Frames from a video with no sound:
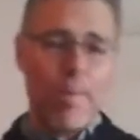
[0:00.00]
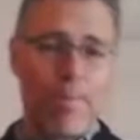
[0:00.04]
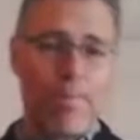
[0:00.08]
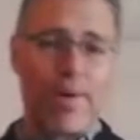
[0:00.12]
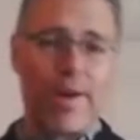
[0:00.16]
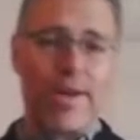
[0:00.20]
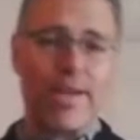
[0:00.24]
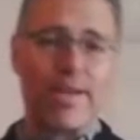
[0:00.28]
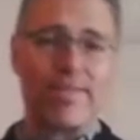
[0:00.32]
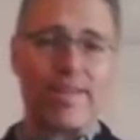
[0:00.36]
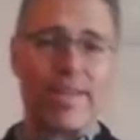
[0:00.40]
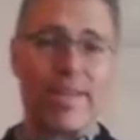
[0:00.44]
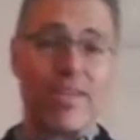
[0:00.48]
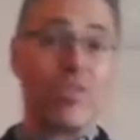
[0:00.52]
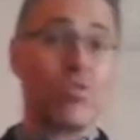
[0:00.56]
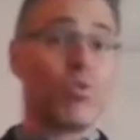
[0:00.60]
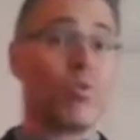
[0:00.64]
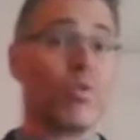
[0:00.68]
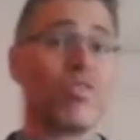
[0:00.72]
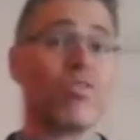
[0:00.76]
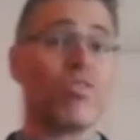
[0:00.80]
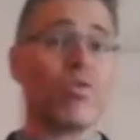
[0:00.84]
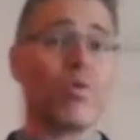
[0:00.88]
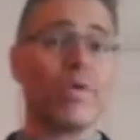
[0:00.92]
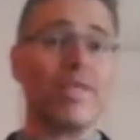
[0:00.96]
breaks, is
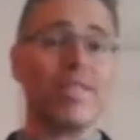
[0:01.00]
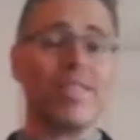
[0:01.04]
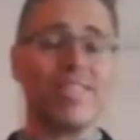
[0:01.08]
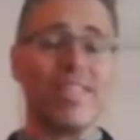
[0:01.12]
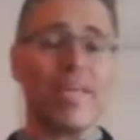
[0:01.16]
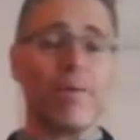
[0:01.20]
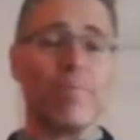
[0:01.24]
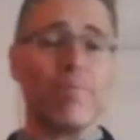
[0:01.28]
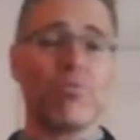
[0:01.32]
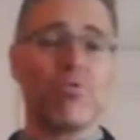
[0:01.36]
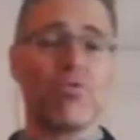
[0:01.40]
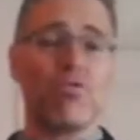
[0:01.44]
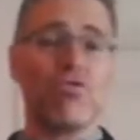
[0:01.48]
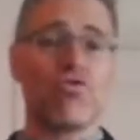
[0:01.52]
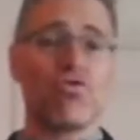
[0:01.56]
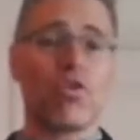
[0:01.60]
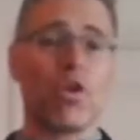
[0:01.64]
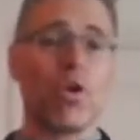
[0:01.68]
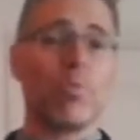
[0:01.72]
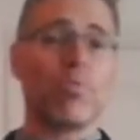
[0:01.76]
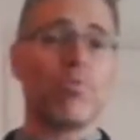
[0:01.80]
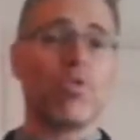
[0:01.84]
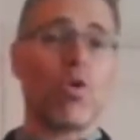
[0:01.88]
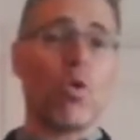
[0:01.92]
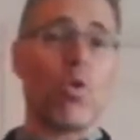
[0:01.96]
with doing dips and
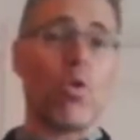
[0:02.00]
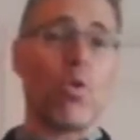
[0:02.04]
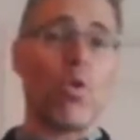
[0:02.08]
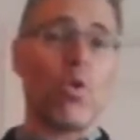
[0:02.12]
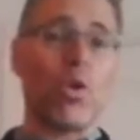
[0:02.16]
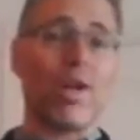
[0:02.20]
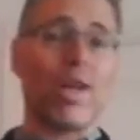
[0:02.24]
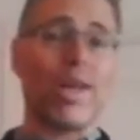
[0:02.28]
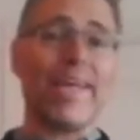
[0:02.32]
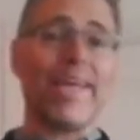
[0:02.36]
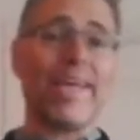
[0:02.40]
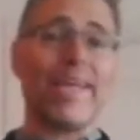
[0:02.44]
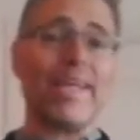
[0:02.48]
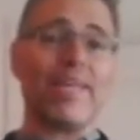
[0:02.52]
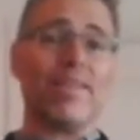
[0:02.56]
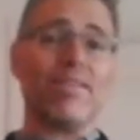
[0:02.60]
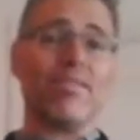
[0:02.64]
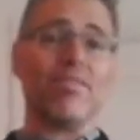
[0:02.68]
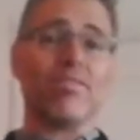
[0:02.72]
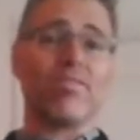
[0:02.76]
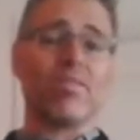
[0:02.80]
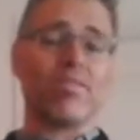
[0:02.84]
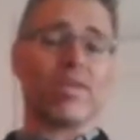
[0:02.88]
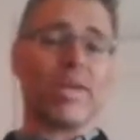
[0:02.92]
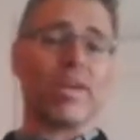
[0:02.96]
drops or leans.